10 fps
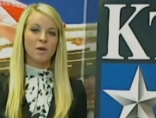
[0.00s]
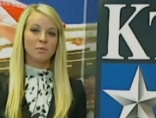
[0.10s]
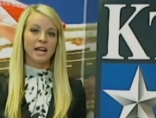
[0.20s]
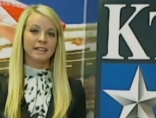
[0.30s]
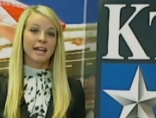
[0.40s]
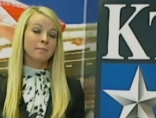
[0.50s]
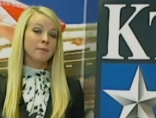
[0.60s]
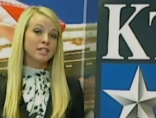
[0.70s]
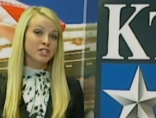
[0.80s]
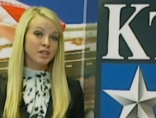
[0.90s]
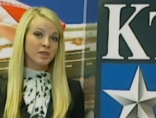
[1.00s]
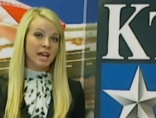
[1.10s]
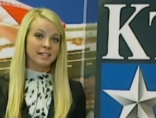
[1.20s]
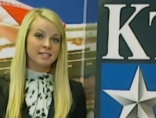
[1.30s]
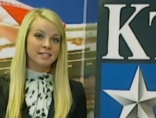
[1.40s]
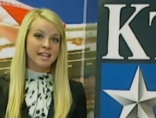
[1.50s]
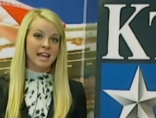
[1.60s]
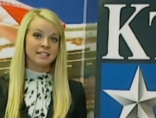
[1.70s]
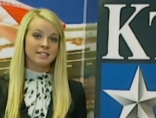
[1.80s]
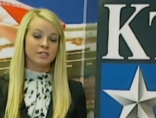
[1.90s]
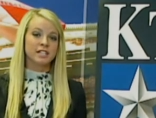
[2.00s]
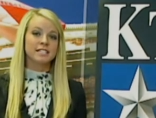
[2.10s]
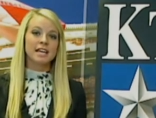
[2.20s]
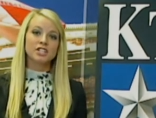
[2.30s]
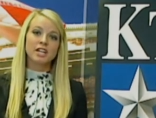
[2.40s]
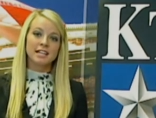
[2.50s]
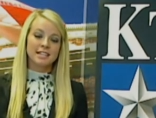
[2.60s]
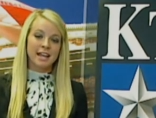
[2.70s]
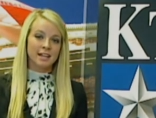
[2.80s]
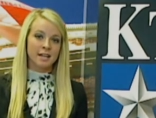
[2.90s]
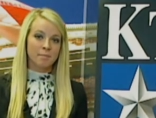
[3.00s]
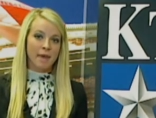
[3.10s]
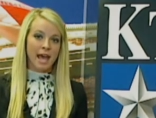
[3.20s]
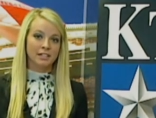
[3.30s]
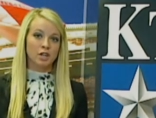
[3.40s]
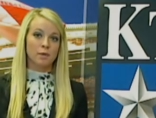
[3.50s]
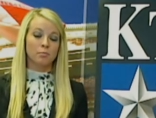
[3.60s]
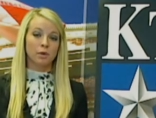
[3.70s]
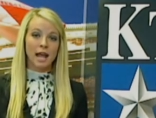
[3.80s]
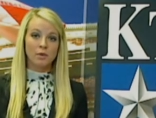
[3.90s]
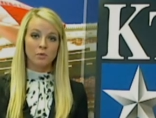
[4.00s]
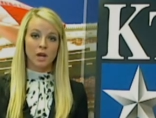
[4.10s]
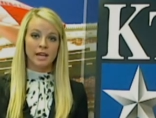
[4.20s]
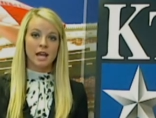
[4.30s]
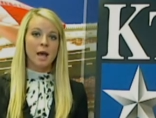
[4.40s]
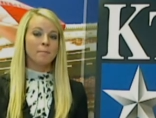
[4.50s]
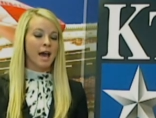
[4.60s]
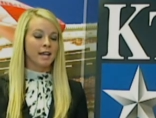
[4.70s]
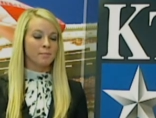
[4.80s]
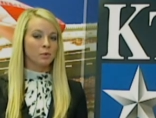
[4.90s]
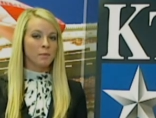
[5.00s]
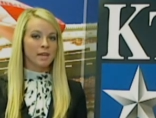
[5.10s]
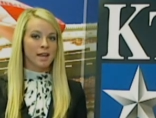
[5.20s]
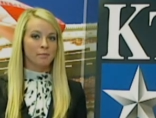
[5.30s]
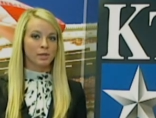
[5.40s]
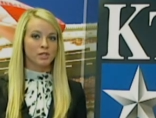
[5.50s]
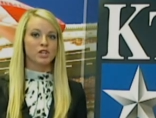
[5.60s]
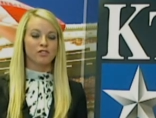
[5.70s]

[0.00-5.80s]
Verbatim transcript: Braid, like much of the United States, the recession has had an impact on Brownwood, but unemployment numbers are